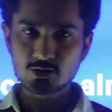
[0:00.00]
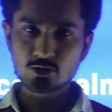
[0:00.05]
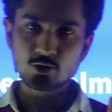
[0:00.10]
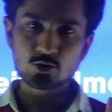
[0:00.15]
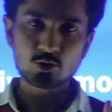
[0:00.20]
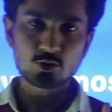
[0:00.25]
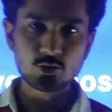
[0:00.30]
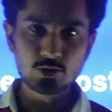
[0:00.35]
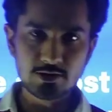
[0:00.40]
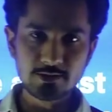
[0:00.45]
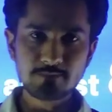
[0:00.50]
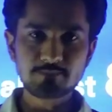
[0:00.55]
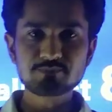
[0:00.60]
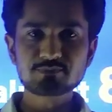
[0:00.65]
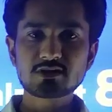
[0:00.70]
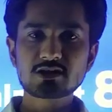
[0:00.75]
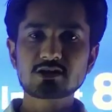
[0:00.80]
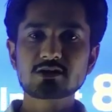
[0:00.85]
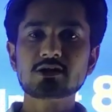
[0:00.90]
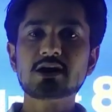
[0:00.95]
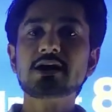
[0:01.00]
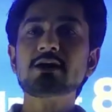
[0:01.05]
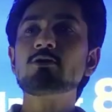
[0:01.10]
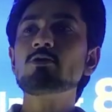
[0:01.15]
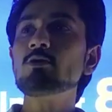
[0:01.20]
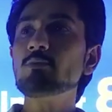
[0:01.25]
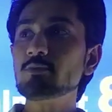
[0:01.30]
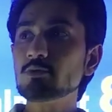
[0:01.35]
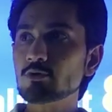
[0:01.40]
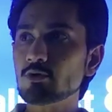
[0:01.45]
Okay, I
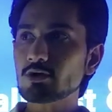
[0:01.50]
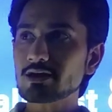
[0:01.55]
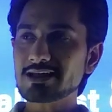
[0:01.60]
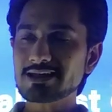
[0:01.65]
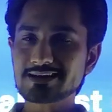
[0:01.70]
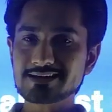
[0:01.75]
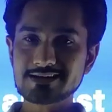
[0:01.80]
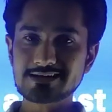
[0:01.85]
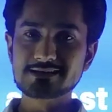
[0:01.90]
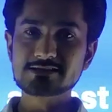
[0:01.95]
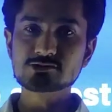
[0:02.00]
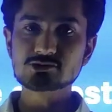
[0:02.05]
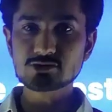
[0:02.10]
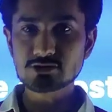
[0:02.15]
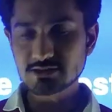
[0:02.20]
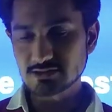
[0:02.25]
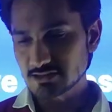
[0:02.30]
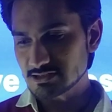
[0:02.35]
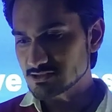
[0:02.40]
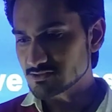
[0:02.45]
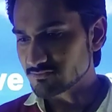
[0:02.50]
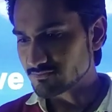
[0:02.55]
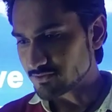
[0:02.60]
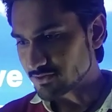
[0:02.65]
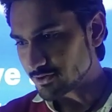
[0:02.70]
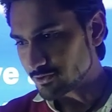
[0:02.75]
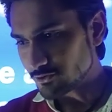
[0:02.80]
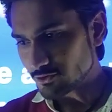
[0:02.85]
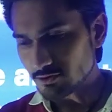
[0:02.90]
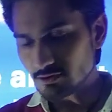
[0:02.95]
hope you all are enjoying this
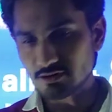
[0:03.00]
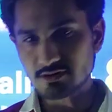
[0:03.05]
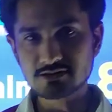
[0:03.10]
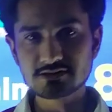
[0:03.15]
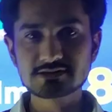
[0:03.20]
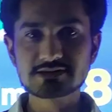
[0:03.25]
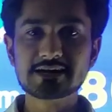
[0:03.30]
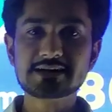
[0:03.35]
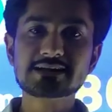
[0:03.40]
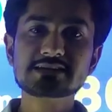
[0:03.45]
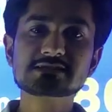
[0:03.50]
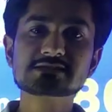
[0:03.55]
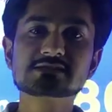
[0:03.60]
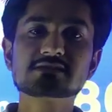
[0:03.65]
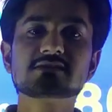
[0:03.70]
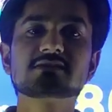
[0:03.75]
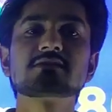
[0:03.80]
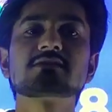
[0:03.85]
video that is